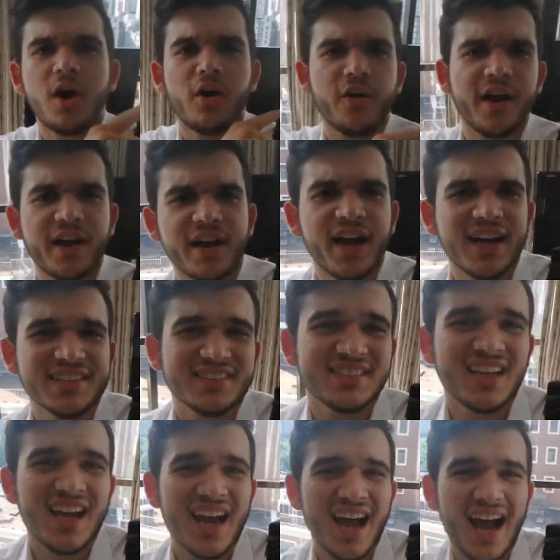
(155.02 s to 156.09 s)
Alright,
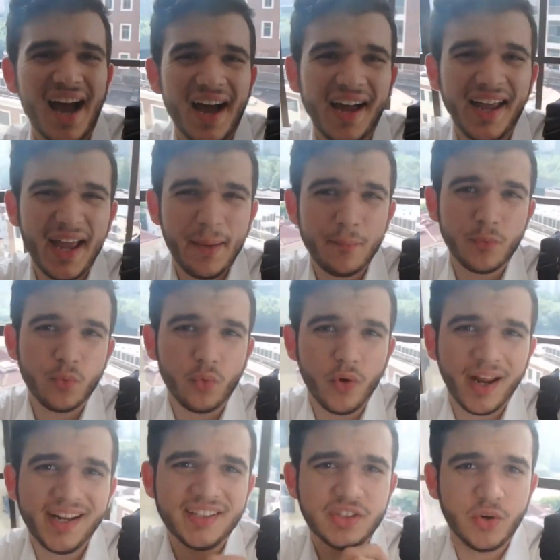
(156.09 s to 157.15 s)
guys. I am
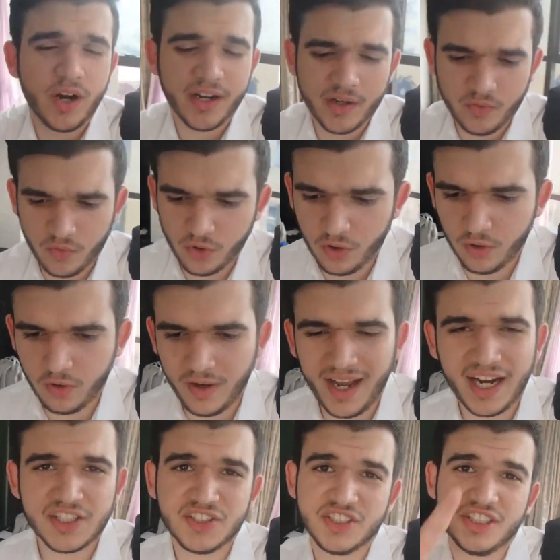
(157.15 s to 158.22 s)
ready to rock and roll,
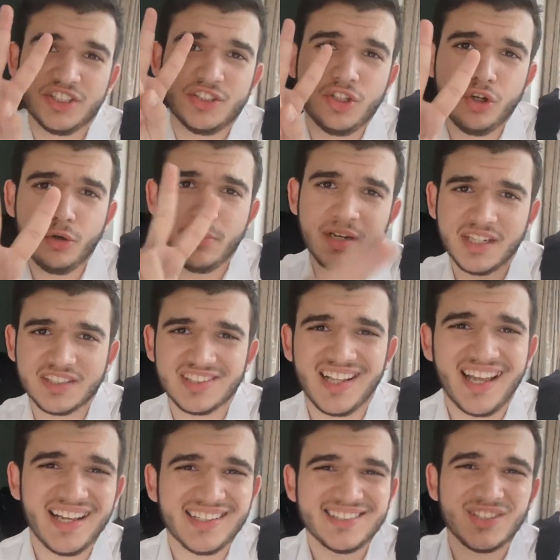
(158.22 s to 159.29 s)
actually two minutes
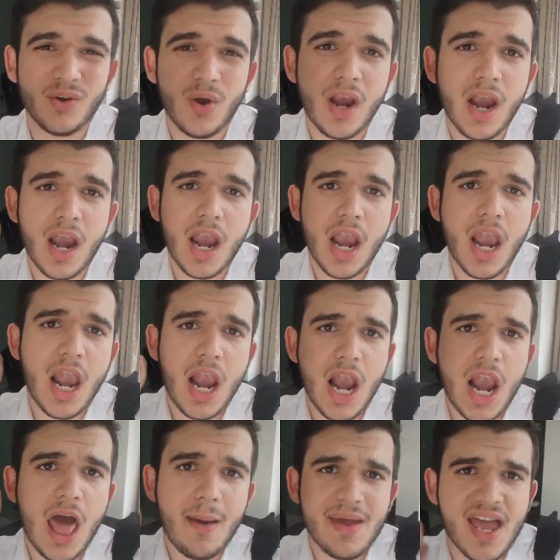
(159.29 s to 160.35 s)
late, so
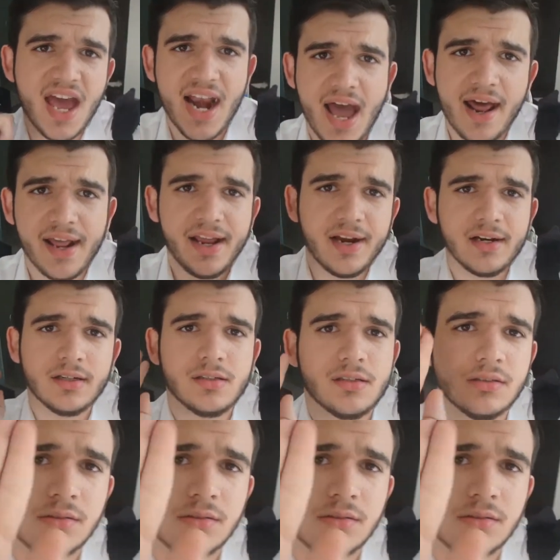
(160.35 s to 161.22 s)
let me head out of here.